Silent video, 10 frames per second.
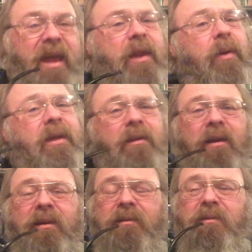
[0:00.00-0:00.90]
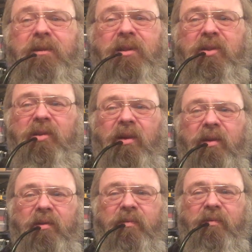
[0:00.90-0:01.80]
anyway,
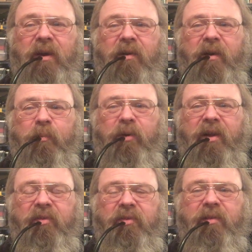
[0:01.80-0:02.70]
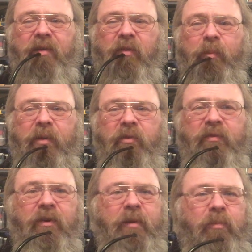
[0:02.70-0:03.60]
very impressed. Everybody
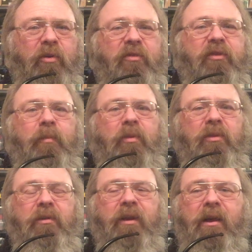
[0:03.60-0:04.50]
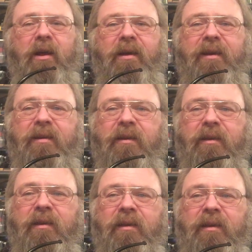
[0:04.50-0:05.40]
was very personable and kind.
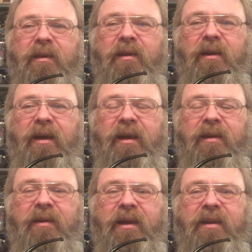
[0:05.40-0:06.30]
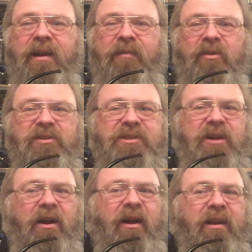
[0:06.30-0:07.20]
I never
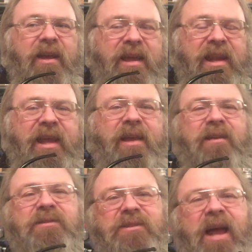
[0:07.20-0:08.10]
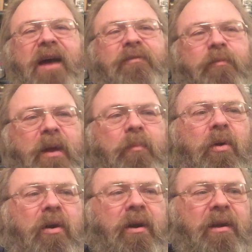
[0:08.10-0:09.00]
saw any staff
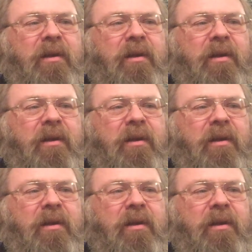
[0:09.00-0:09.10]
member